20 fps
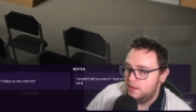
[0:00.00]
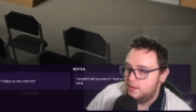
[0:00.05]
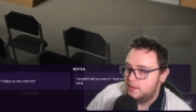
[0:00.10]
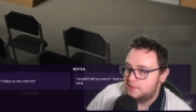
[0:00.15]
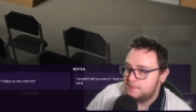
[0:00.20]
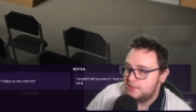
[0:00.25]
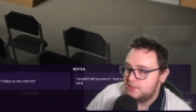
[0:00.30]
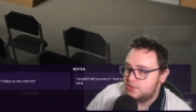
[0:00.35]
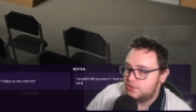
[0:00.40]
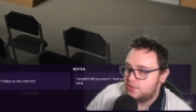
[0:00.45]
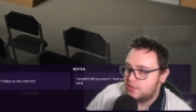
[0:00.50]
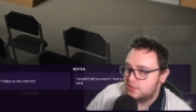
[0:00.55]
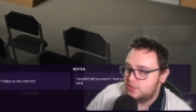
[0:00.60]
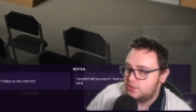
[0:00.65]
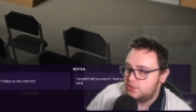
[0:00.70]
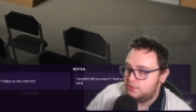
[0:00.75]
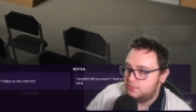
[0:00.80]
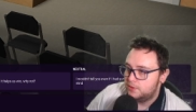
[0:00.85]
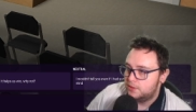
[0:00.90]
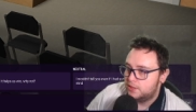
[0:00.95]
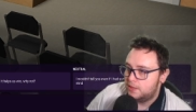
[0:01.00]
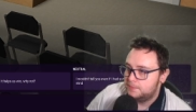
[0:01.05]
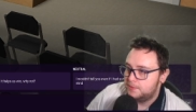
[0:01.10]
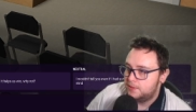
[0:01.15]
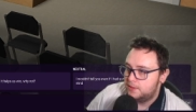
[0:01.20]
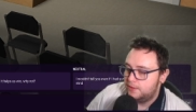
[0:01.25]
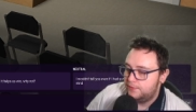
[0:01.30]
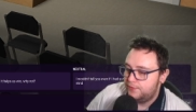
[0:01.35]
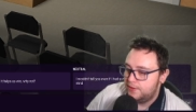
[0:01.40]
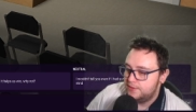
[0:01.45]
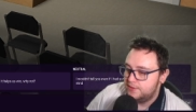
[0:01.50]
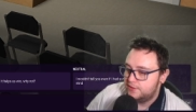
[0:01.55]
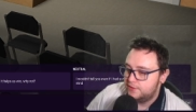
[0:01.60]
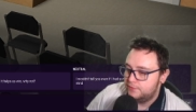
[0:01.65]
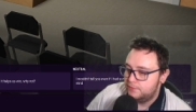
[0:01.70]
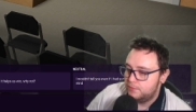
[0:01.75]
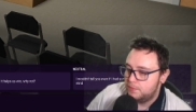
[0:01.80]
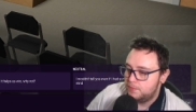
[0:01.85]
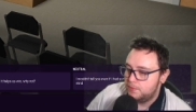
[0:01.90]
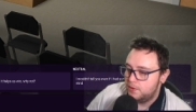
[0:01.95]
It's been suggested you will adopt a
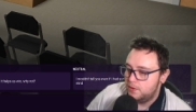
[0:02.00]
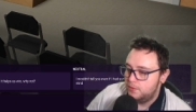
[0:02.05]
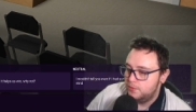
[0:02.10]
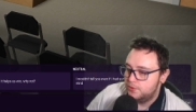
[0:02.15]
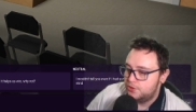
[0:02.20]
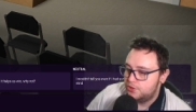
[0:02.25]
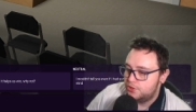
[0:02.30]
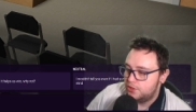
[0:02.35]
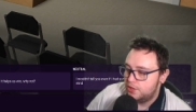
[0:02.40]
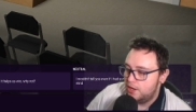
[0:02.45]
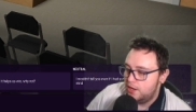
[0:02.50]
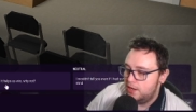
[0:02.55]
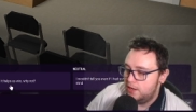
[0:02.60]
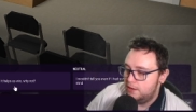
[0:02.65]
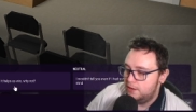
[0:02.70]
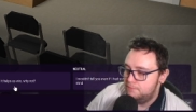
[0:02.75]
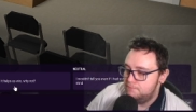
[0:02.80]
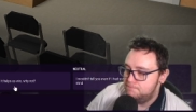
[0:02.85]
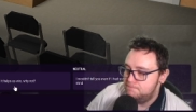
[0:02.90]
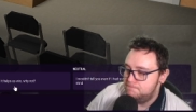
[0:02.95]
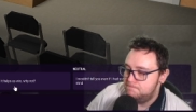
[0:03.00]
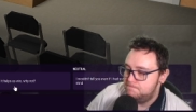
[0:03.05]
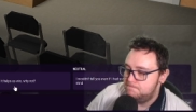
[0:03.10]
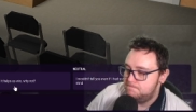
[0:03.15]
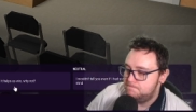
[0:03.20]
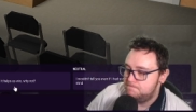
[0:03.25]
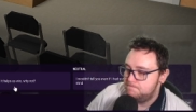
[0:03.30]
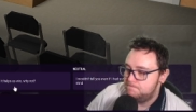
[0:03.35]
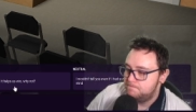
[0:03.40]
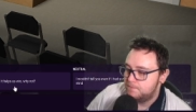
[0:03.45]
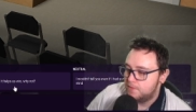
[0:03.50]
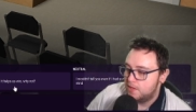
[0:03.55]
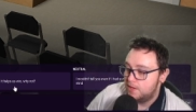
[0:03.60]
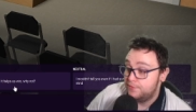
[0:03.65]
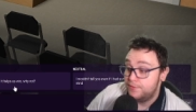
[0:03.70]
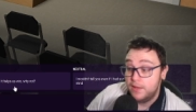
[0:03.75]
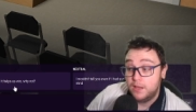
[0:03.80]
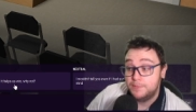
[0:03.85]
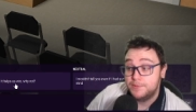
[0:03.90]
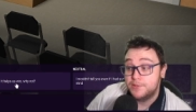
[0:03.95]
defensive approach. Um,
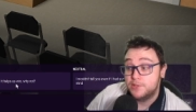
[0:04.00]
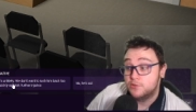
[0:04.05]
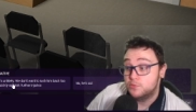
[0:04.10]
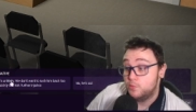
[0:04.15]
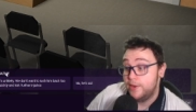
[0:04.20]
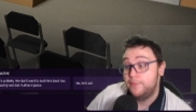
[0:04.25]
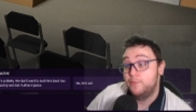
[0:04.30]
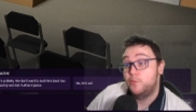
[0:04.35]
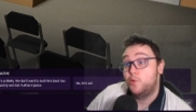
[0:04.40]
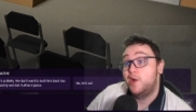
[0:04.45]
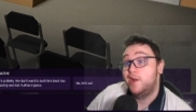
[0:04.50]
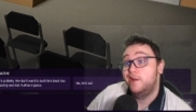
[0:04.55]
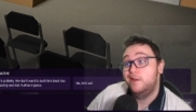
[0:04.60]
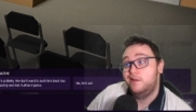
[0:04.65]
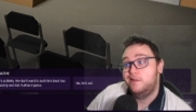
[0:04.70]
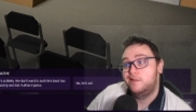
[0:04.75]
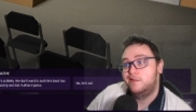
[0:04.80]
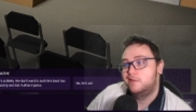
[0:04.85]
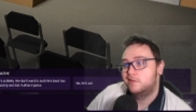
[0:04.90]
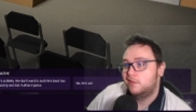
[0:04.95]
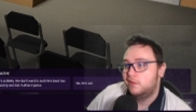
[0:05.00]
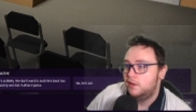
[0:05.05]
if it helps us win, why not?